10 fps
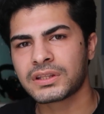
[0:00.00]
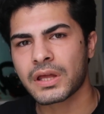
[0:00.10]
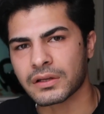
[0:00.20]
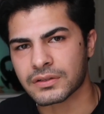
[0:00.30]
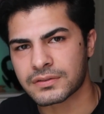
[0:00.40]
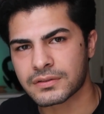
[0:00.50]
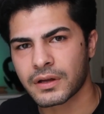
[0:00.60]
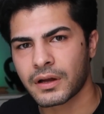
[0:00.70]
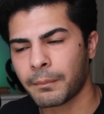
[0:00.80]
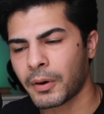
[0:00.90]
things,
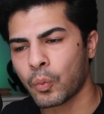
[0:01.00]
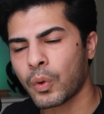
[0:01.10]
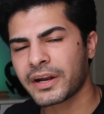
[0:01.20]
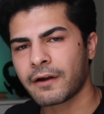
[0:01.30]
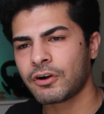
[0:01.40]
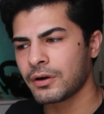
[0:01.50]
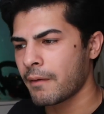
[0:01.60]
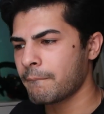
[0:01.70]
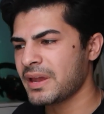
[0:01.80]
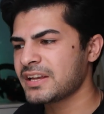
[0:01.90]
about whatever
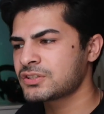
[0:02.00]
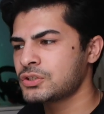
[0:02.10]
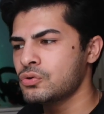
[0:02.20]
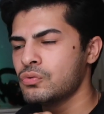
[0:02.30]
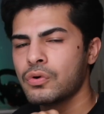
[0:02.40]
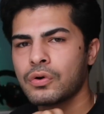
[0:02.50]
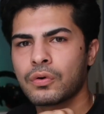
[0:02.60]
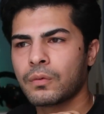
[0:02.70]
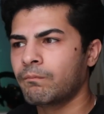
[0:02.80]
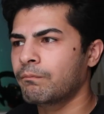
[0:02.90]
makes you
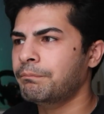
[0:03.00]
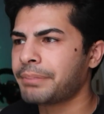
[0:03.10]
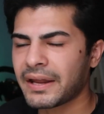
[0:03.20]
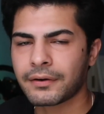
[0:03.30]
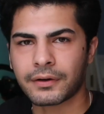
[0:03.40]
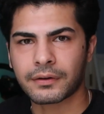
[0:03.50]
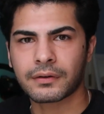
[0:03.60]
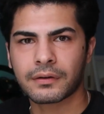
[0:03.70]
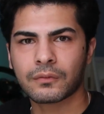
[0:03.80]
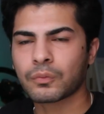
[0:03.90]
better,
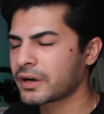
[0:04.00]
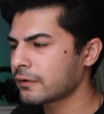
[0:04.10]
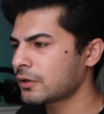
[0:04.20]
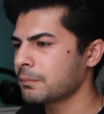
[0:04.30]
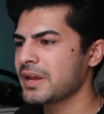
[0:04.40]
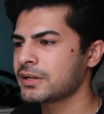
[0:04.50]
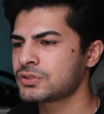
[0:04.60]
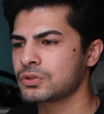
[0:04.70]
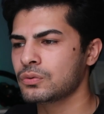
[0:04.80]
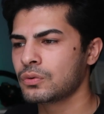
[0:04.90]
whatever
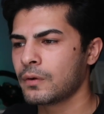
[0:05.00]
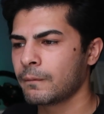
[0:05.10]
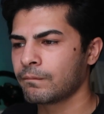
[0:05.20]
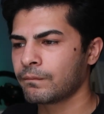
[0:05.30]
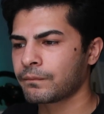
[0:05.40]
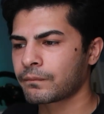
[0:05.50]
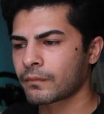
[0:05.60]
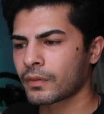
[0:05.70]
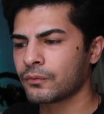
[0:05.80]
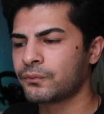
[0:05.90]
makes you
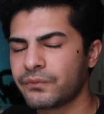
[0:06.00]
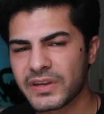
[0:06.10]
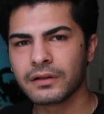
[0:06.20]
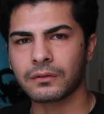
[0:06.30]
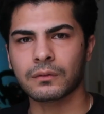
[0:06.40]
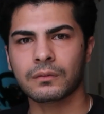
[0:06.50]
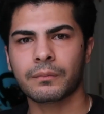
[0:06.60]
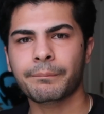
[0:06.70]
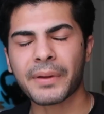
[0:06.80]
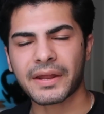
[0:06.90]
feel
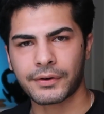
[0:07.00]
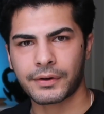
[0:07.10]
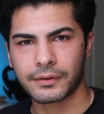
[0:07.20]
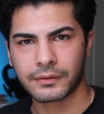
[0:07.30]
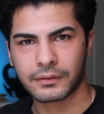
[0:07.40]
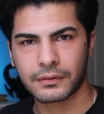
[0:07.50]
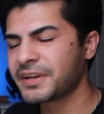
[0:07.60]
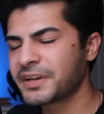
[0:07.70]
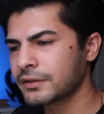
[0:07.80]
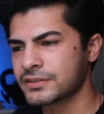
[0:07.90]
better.
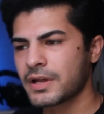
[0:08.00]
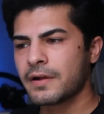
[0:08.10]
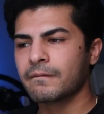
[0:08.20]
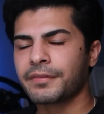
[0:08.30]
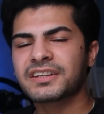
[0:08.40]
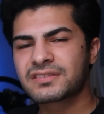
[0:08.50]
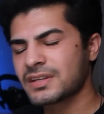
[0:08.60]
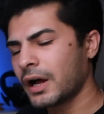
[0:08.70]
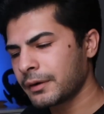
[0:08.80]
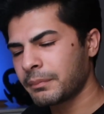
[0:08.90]
Because it's
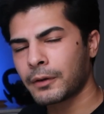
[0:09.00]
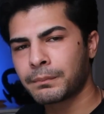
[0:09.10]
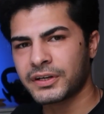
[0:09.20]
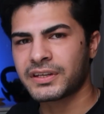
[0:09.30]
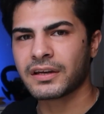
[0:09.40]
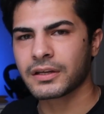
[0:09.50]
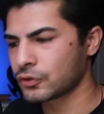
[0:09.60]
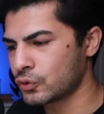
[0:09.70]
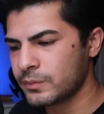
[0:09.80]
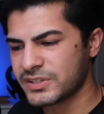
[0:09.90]
not about
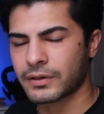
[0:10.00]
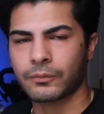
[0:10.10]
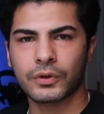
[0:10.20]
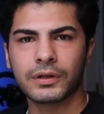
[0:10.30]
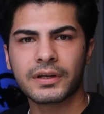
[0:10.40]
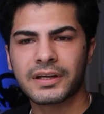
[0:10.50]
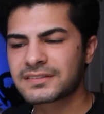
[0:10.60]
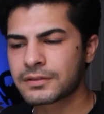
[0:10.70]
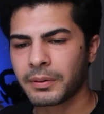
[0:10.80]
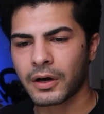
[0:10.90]
pretending to be someone.
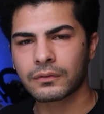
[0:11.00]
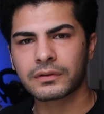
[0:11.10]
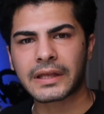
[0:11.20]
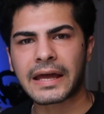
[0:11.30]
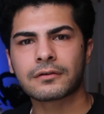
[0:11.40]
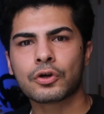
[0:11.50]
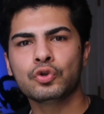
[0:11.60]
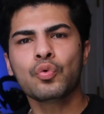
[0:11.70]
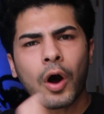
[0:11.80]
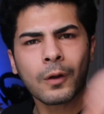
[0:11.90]
It's about that
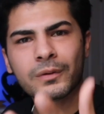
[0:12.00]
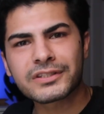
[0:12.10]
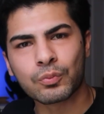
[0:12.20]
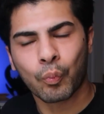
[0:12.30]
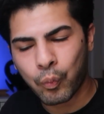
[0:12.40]
you always